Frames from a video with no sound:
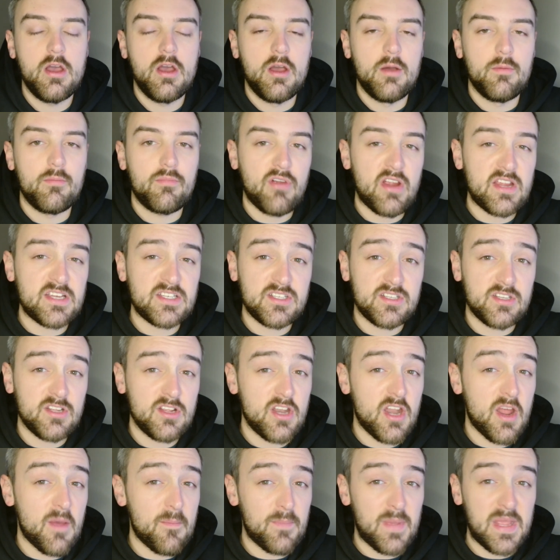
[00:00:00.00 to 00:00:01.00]

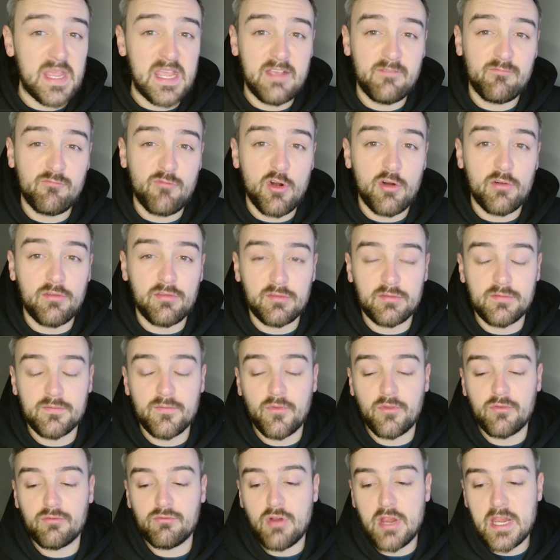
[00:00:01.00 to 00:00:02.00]
Preston beating Rotherham
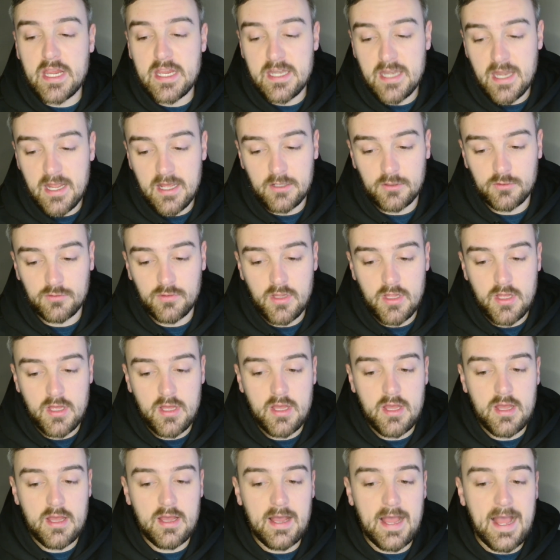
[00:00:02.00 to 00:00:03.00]
3-0,
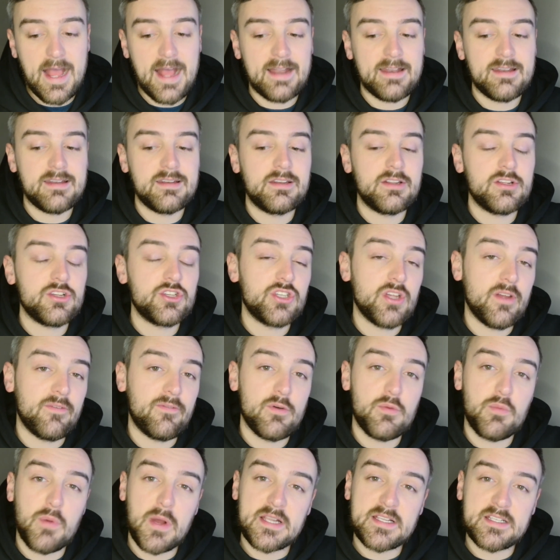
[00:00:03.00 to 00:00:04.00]
and
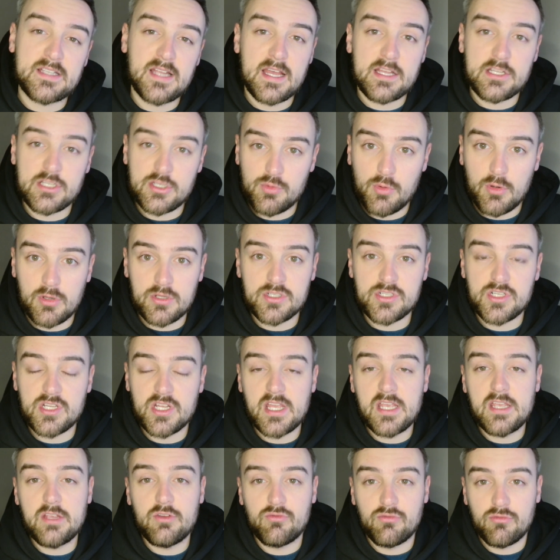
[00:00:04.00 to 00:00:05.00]
Sheffield Wednesday and
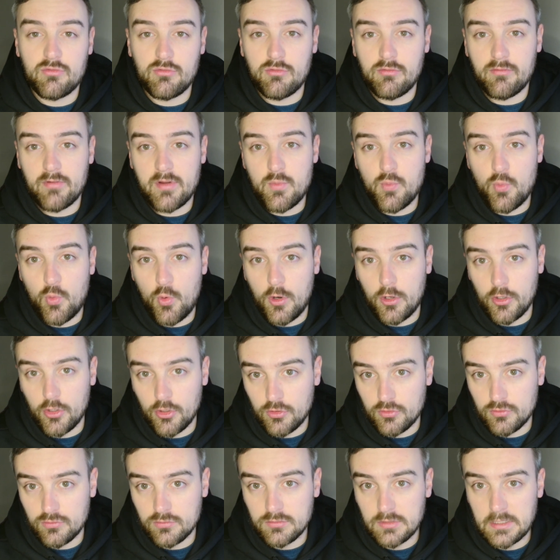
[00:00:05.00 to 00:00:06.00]
Swansea drawing
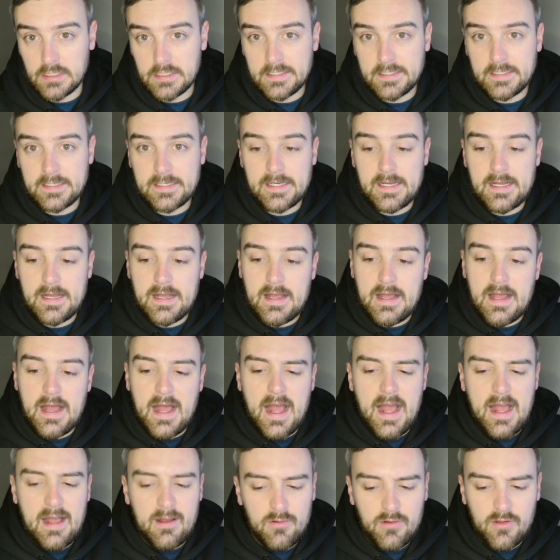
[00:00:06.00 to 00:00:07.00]
1-1.
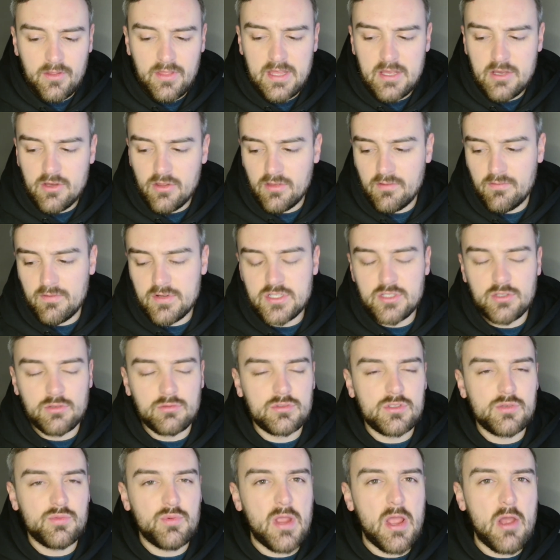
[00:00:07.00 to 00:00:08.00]
Out of the other
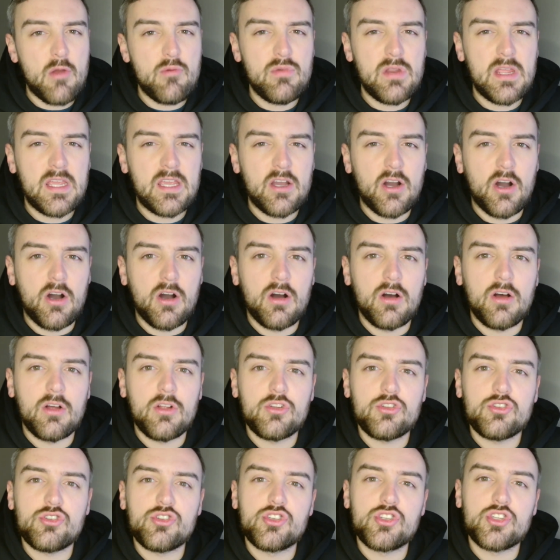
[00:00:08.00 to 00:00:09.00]
results, we only got
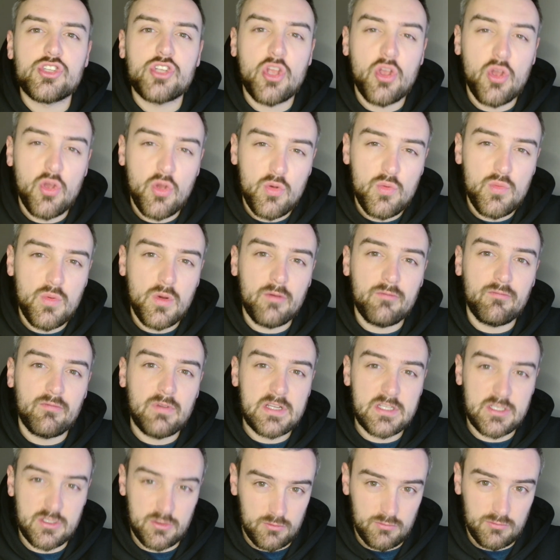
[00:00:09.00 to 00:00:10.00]
2
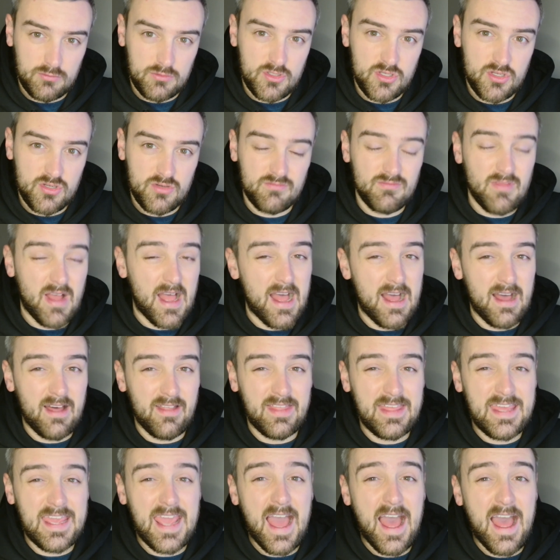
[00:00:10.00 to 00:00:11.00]
results out
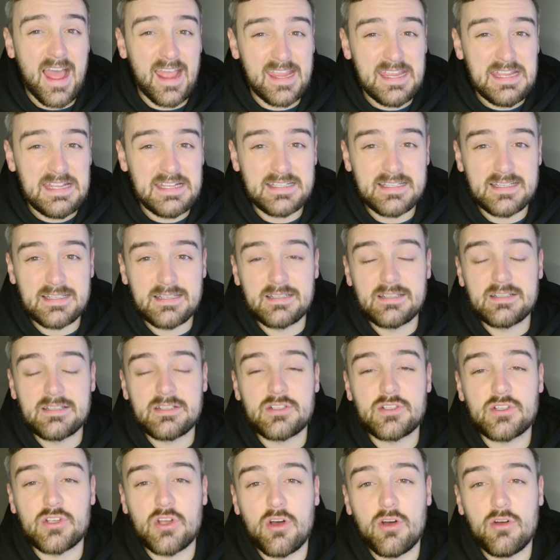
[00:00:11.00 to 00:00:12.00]
of the 8,
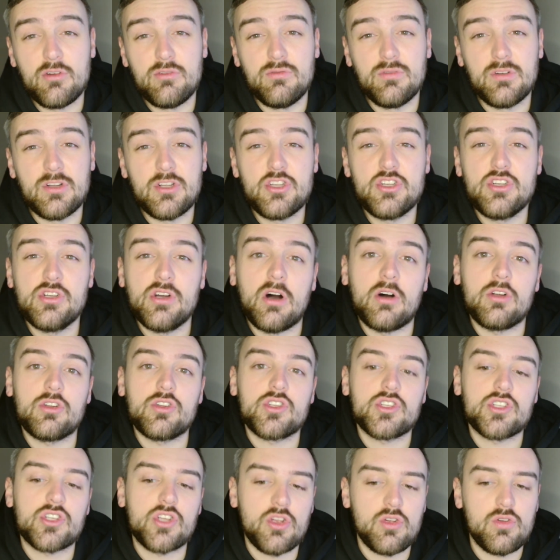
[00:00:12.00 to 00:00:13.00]
so not
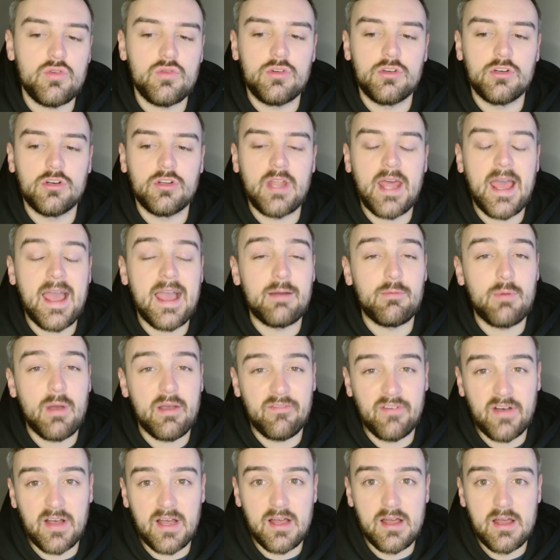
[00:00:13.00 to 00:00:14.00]
too good.
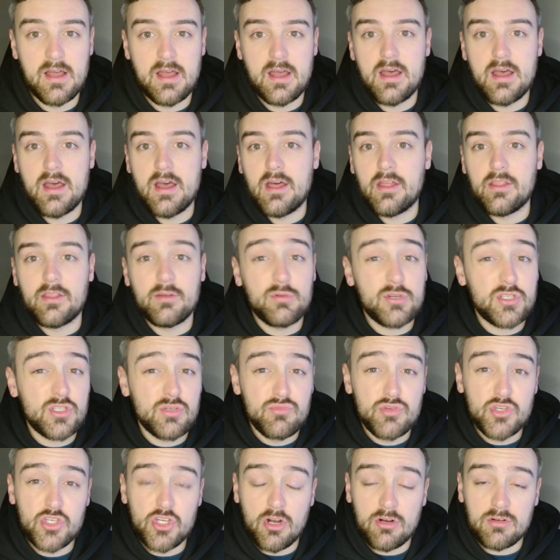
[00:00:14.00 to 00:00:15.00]
However, there were
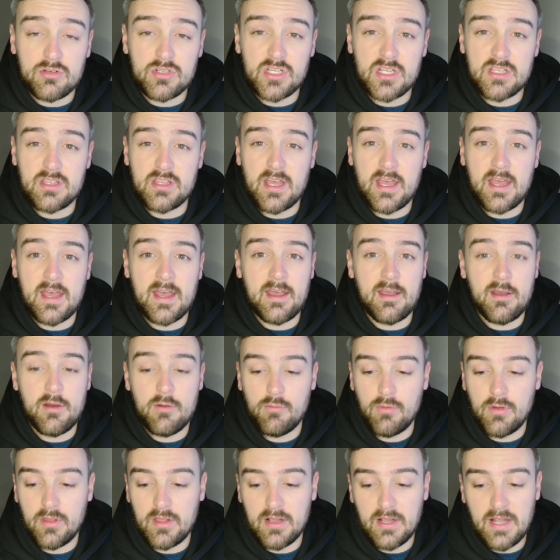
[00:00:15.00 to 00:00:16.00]
some shocks in there
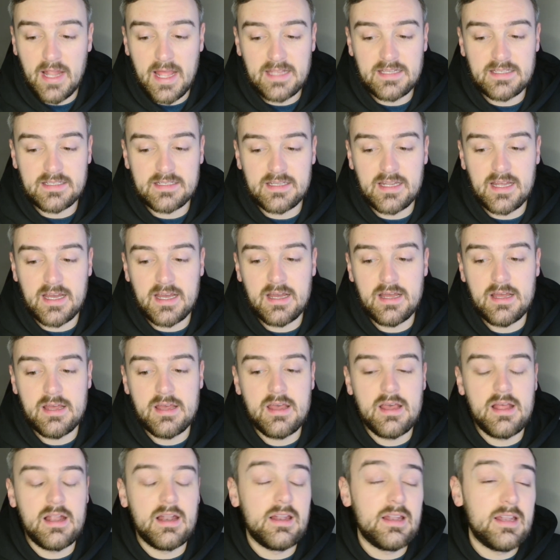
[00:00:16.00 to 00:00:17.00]
with Leicester,
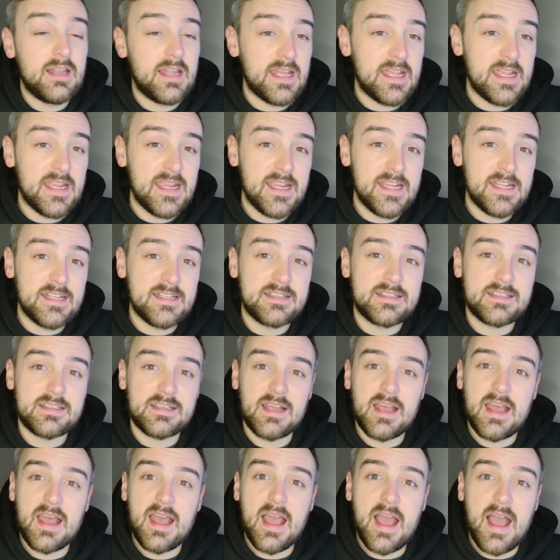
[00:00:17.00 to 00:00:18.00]
Leeds
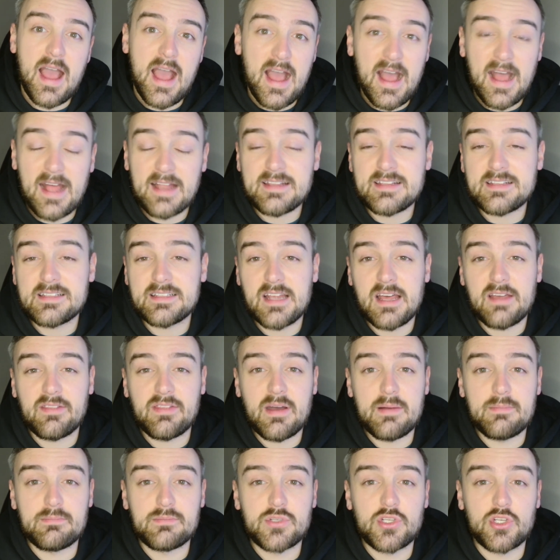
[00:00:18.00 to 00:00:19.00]
and
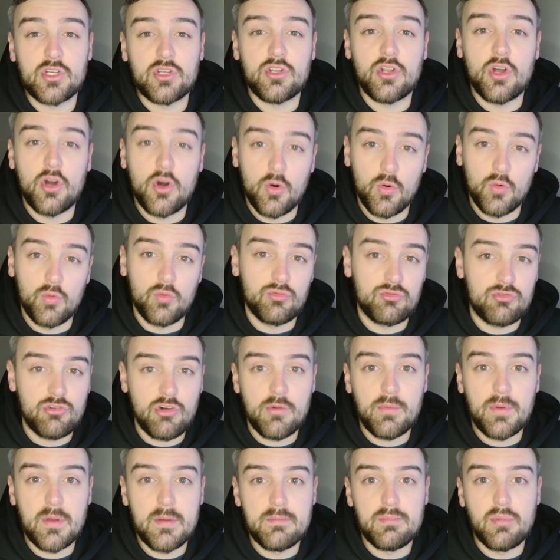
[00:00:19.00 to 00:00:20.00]
Southampton all
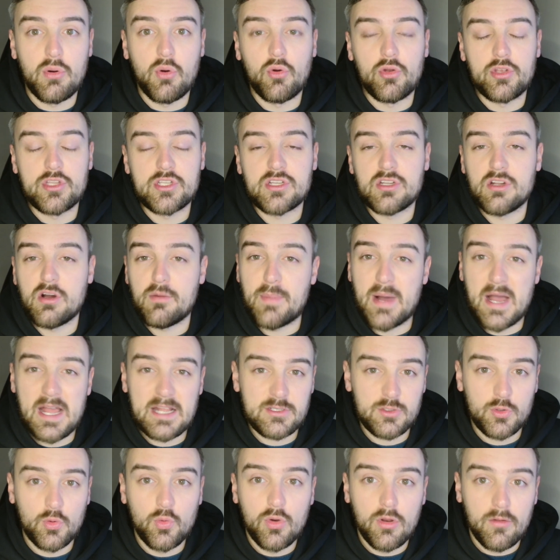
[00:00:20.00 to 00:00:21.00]
dropping points, and I
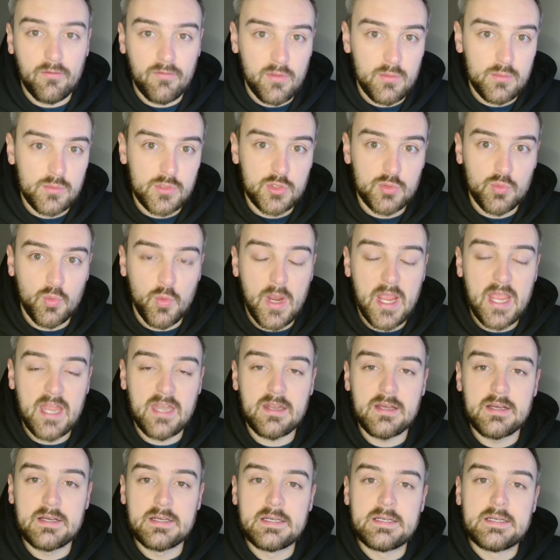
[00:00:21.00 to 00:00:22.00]
backed all of them to
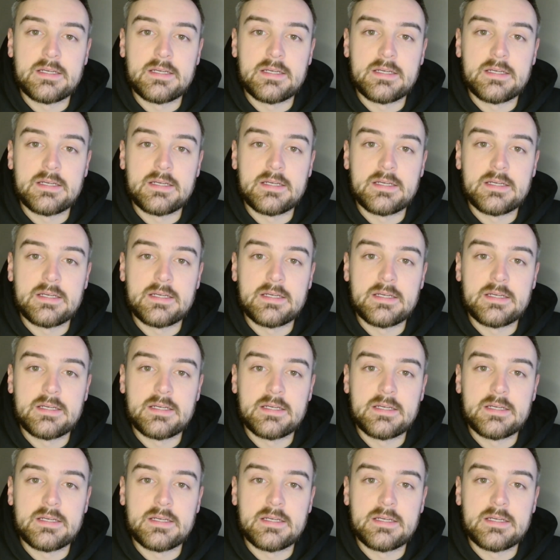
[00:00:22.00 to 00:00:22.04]
win.